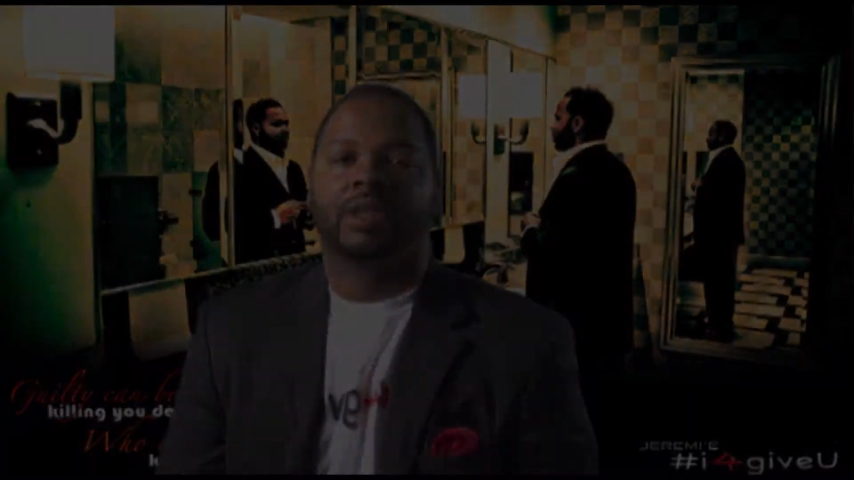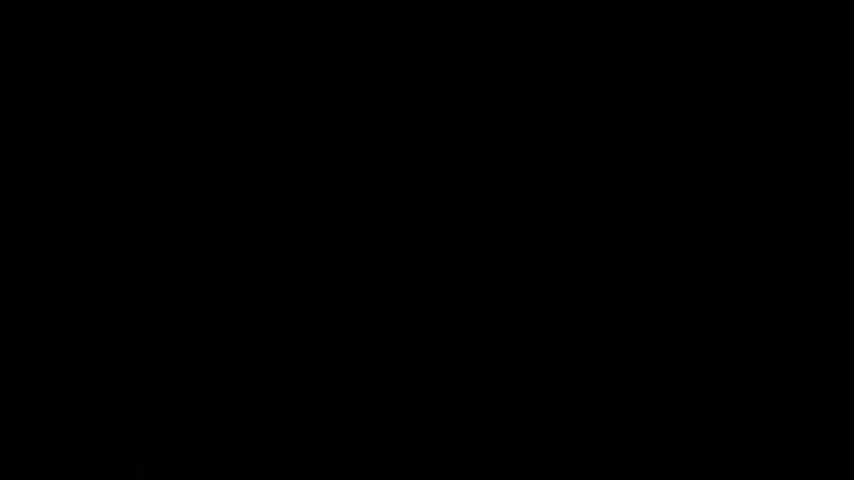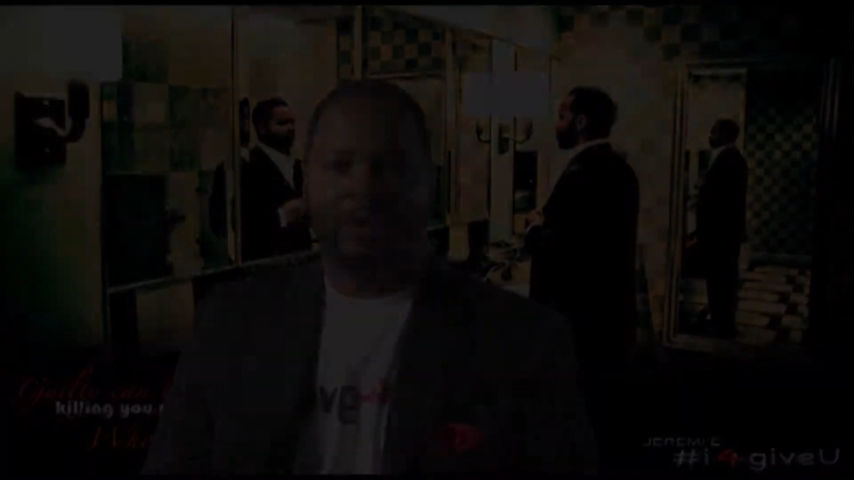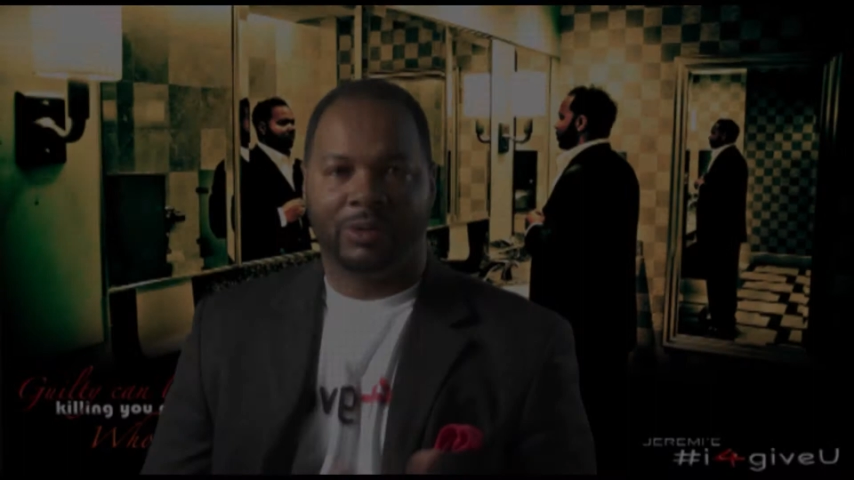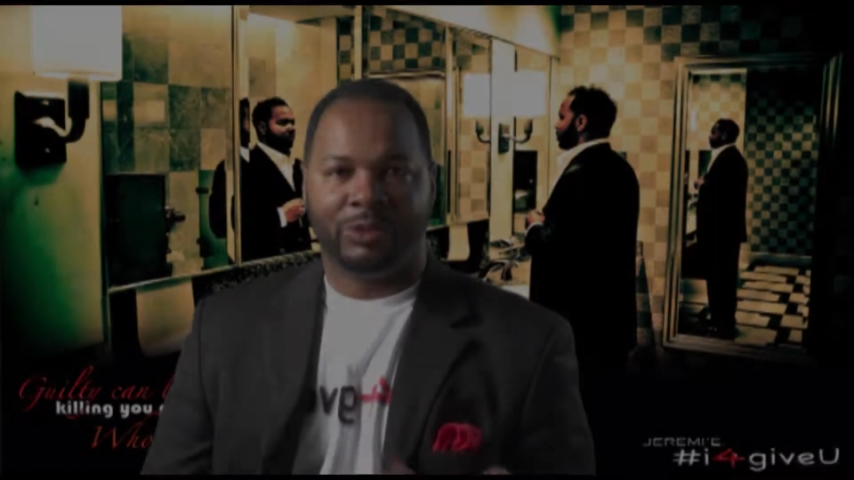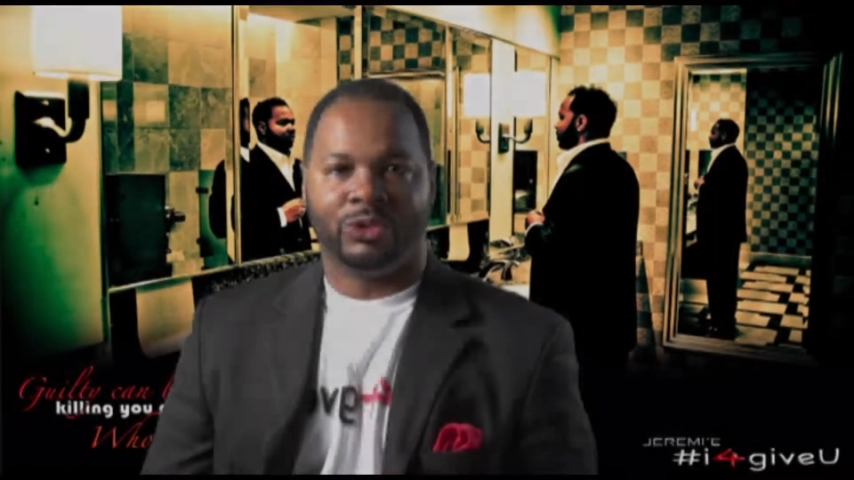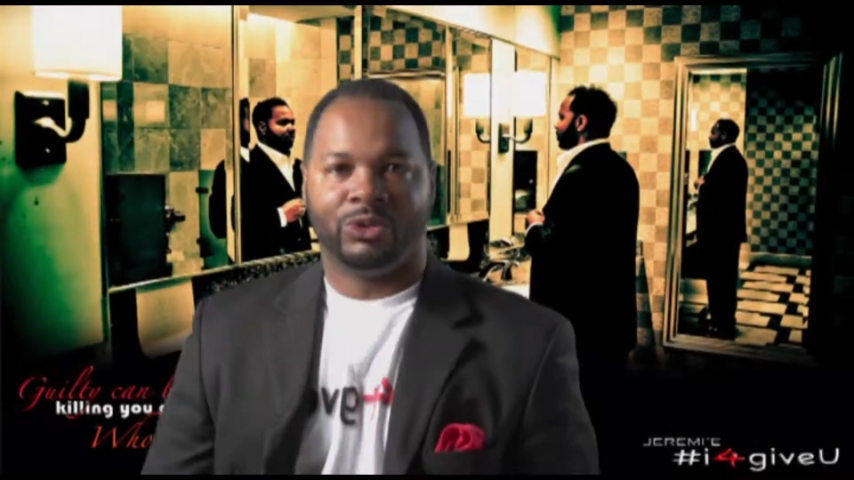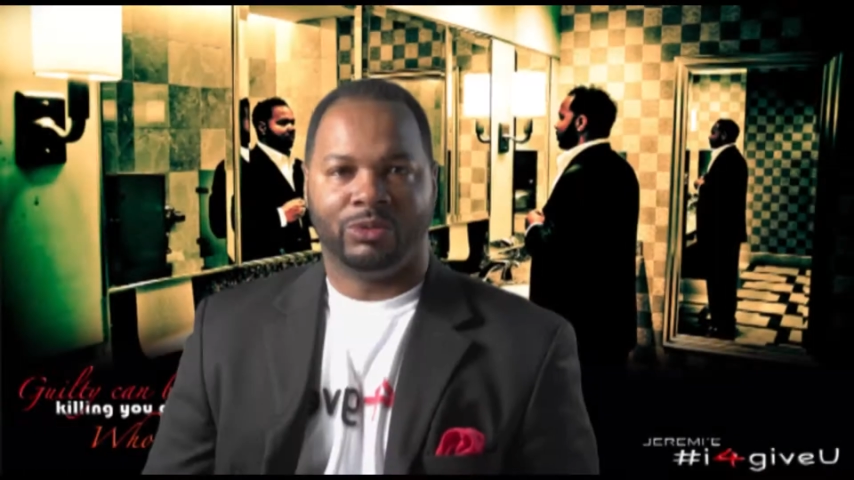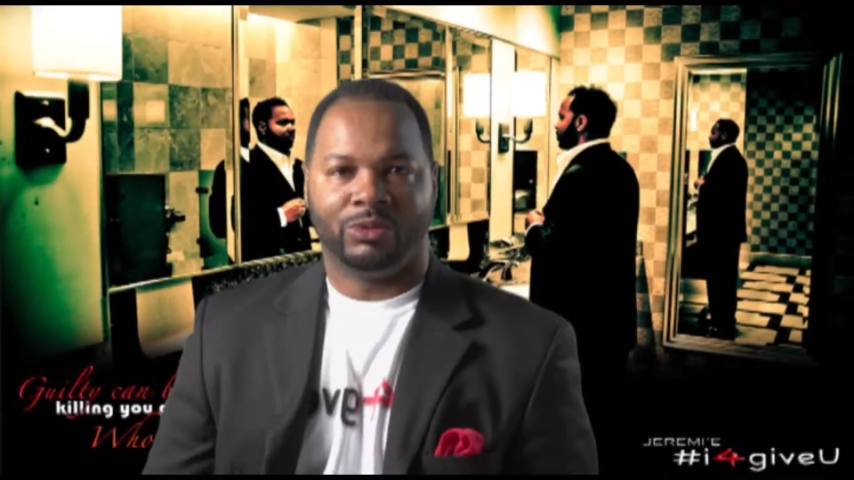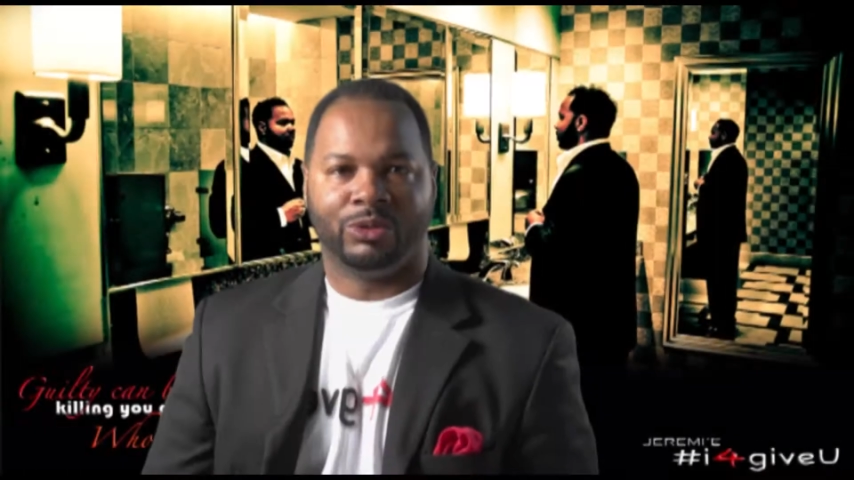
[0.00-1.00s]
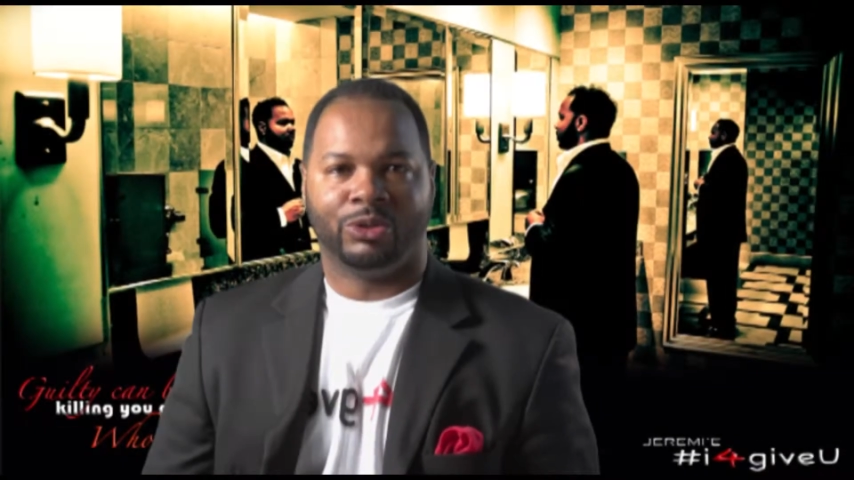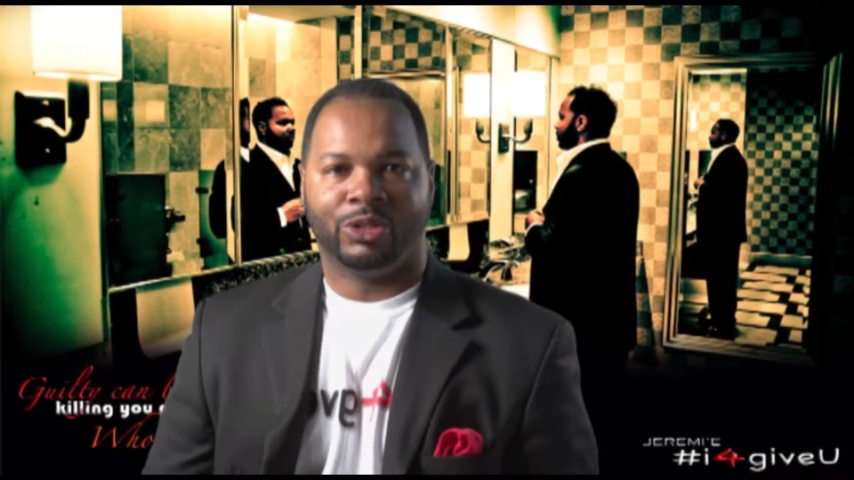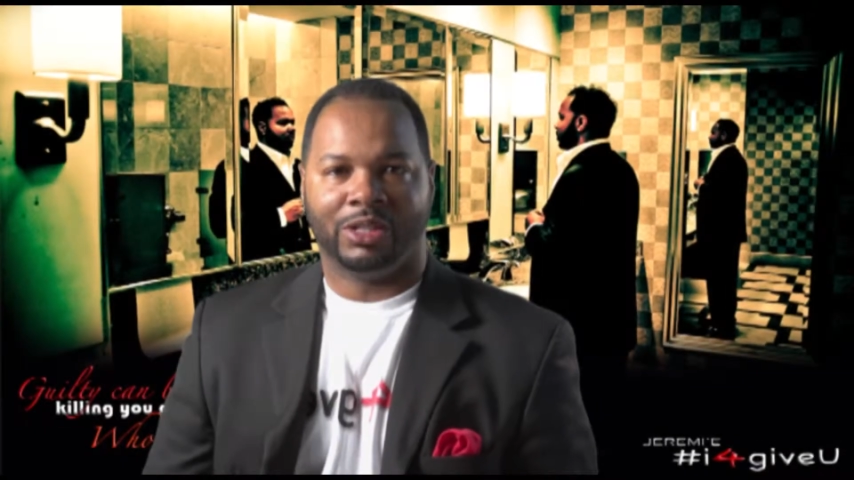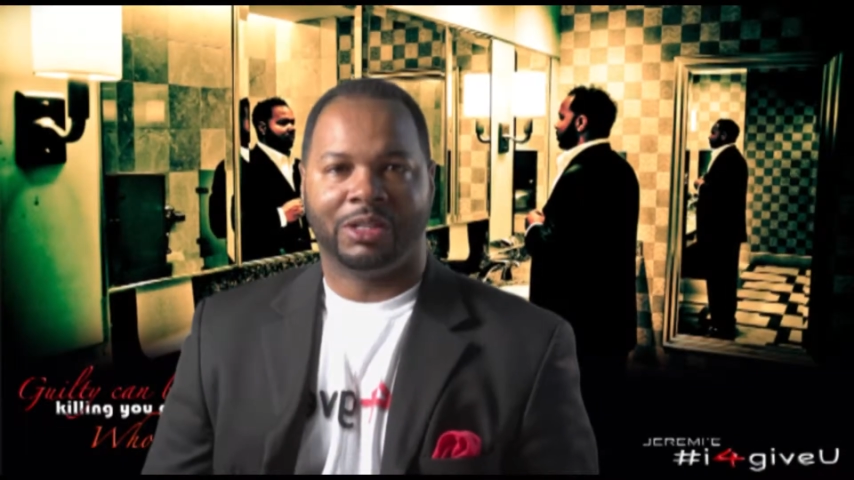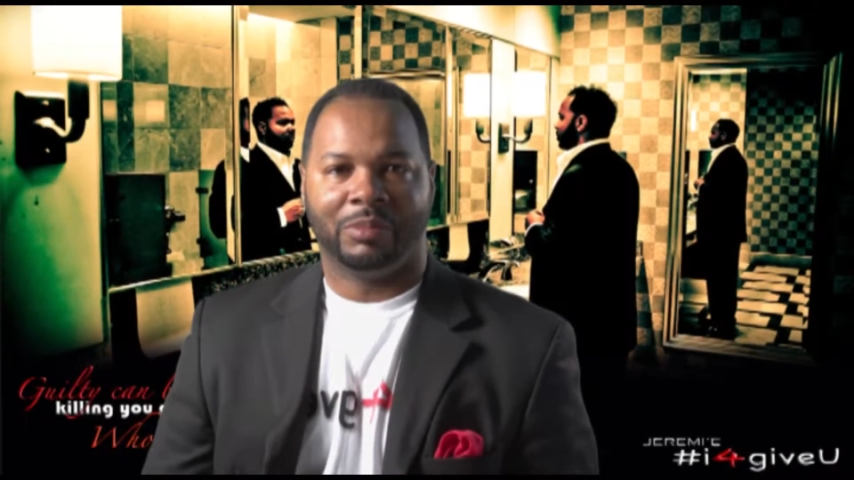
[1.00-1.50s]
You know how when you when you
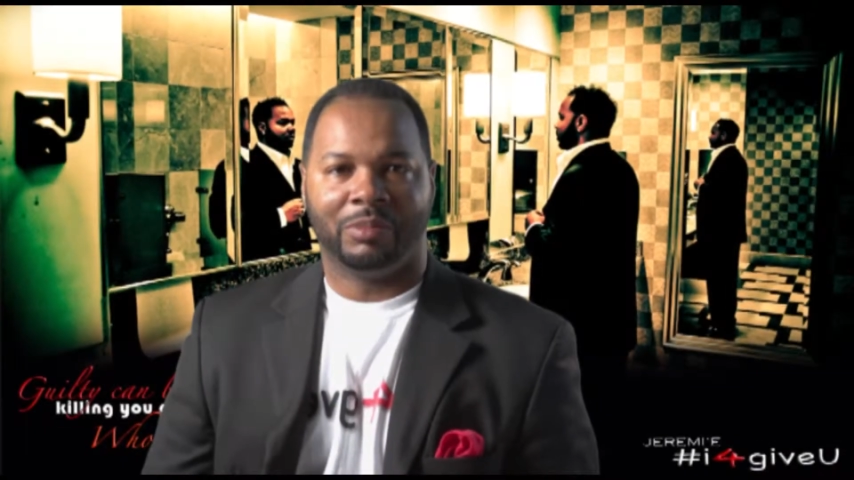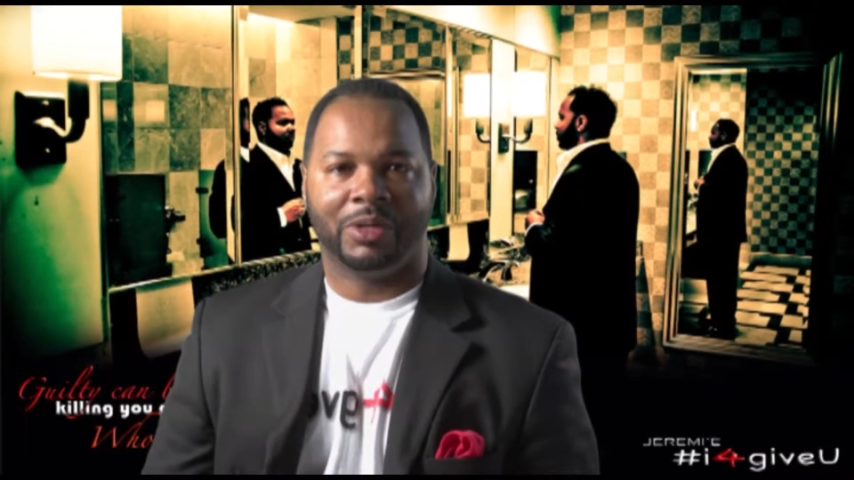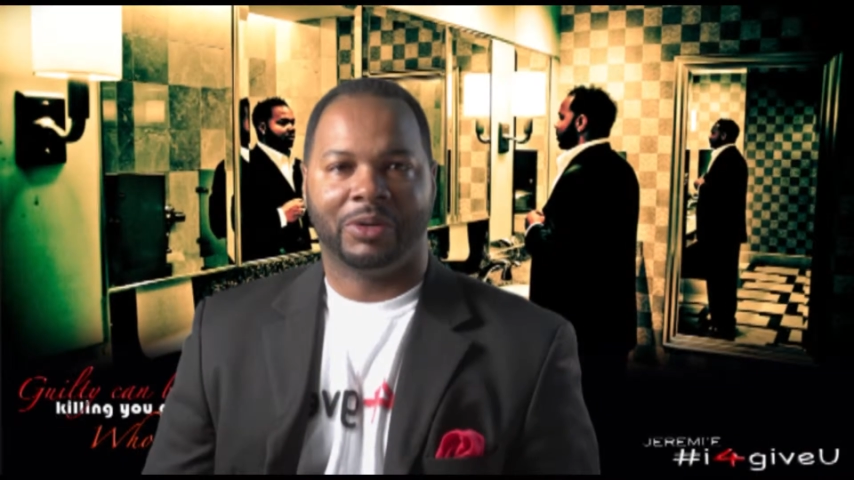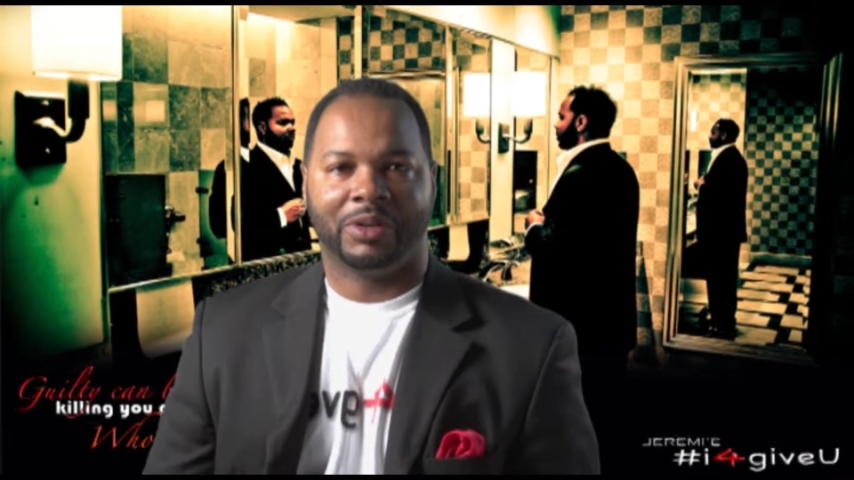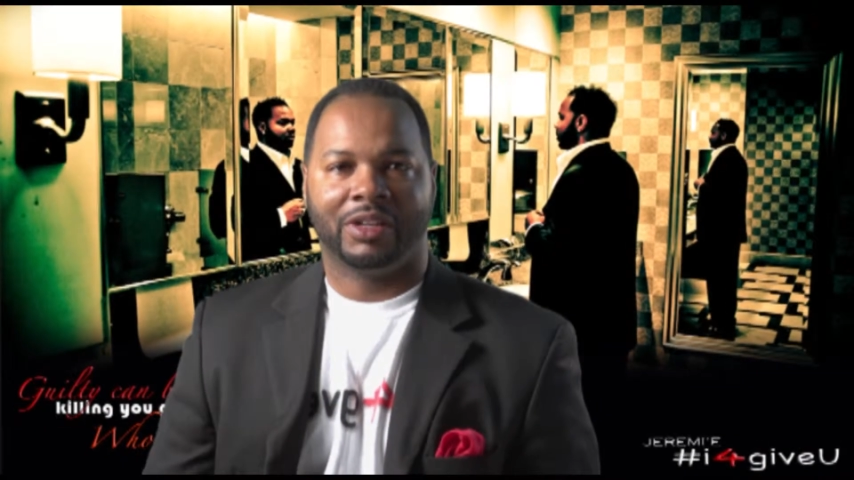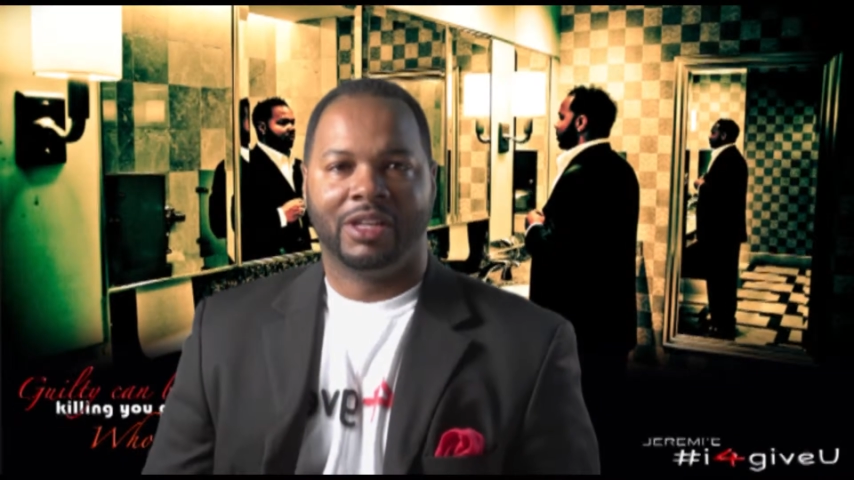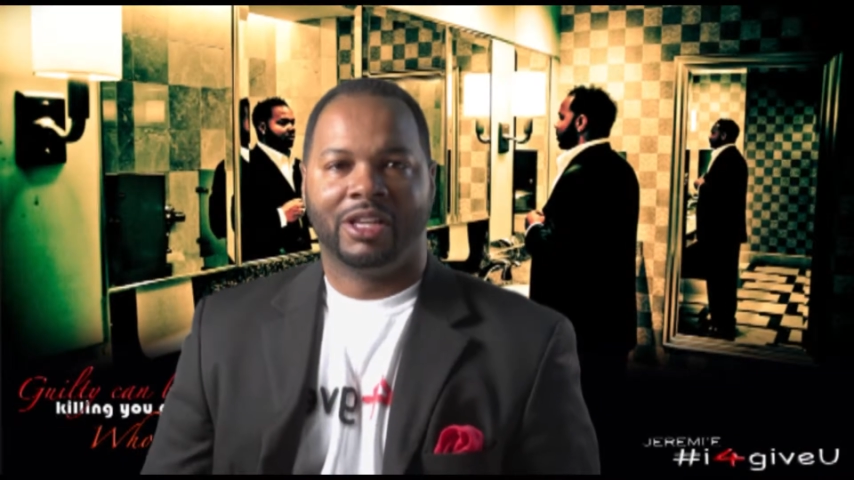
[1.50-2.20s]
look in the mirror,